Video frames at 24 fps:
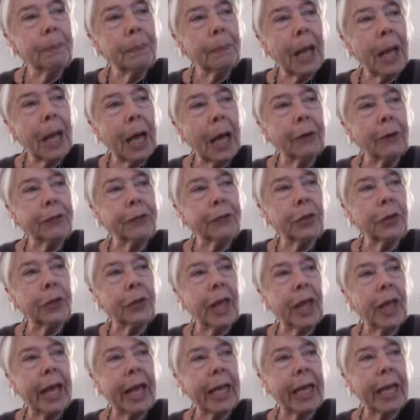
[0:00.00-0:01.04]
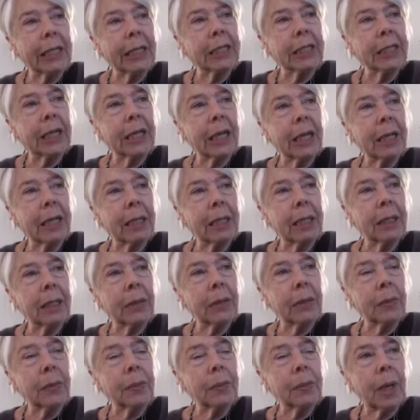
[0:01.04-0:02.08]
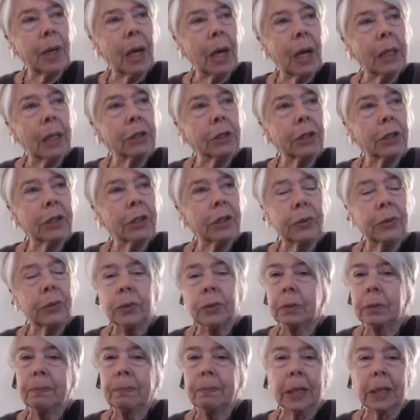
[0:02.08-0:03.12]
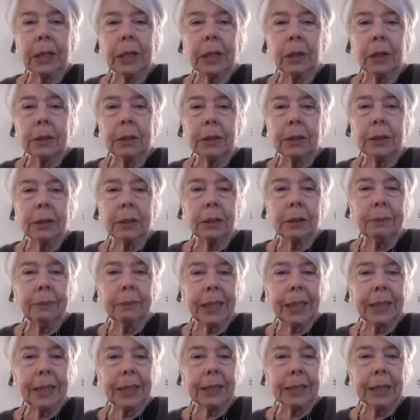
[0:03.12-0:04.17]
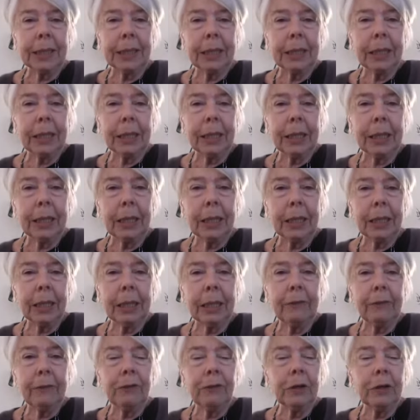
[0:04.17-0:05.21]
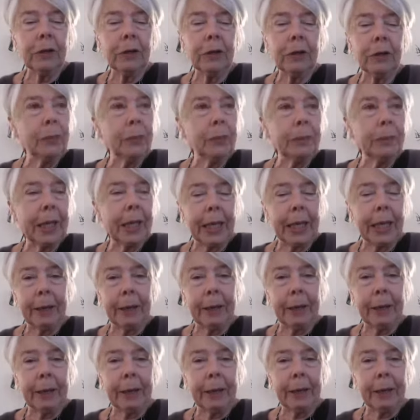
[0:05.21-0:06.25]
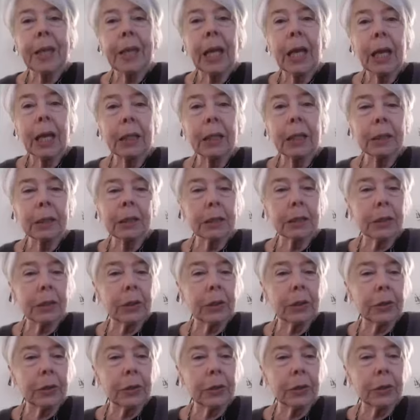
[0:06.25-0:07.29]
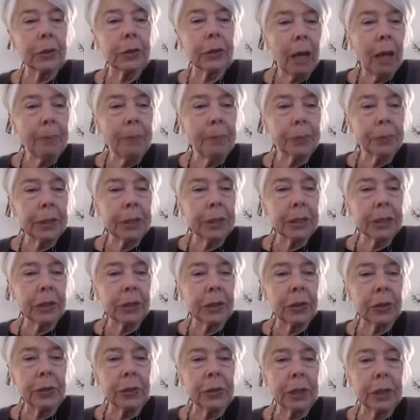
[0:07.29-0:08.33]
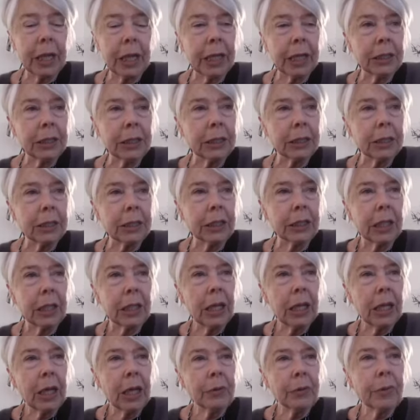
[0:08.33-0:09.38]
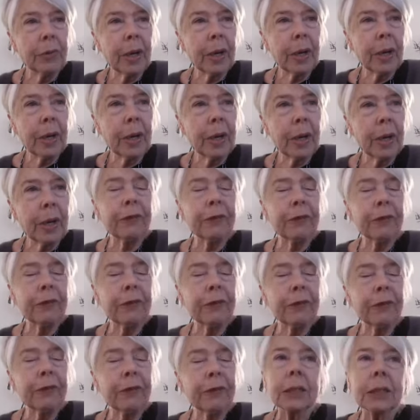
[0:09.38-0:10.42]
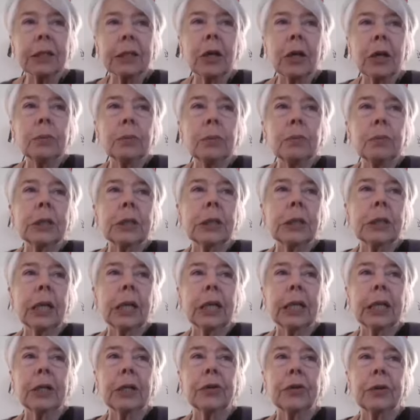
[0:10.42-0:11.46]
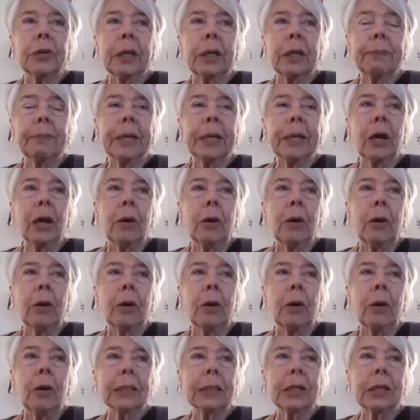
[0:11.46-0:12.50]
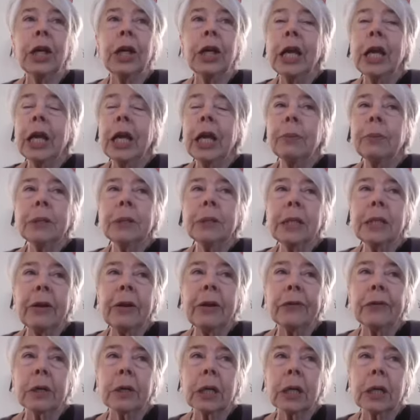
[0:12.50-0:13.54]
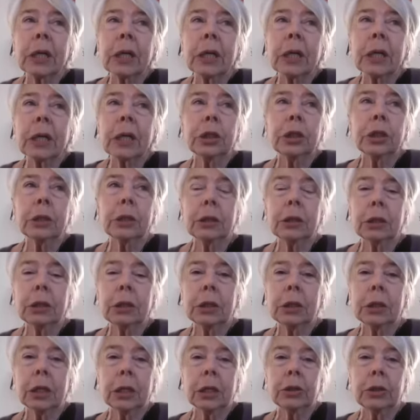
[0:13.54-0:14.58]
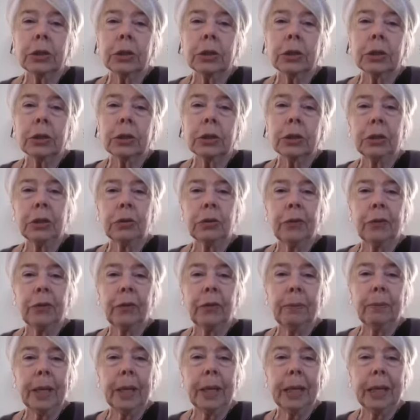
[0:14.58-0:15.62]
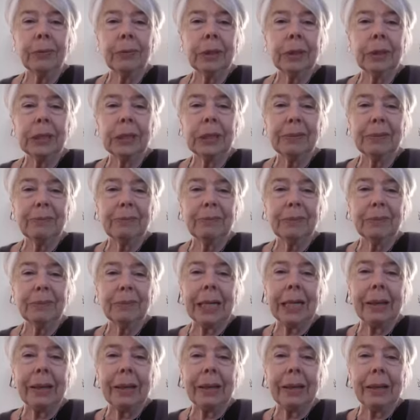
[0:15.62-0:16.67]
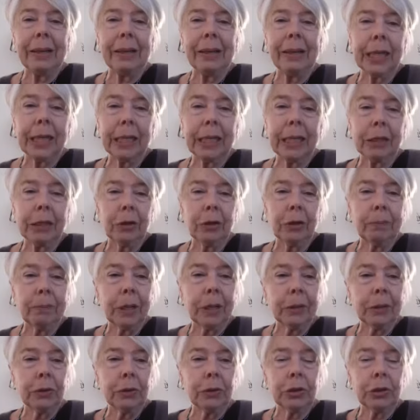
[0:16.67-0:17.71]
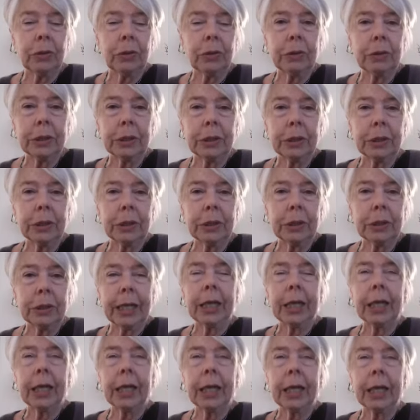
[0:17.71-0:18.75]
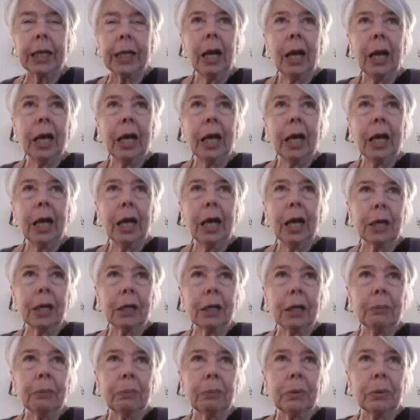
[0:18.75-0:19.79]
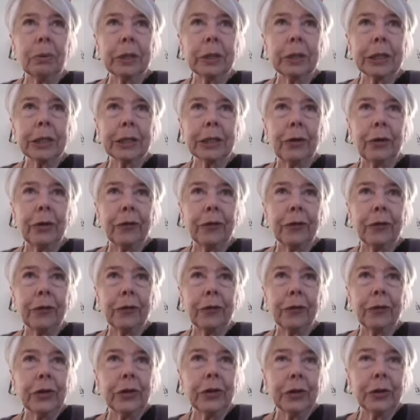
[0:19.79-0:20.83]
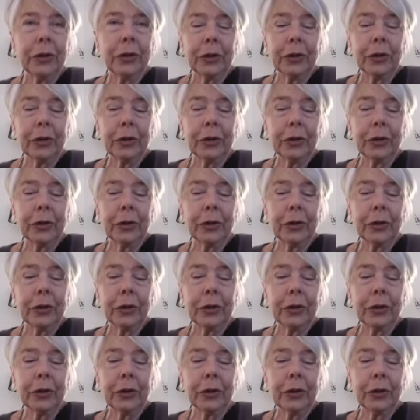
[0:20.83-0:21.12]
after that, I just thought, my God, there's an amazingly lovely film here. And so I pressed on, and raising funding and so on was incredibly complex. So it was never a commissioned documentary for me. It was silly me taking it on my own shoulders, thinking I could kind of pull this off, you know.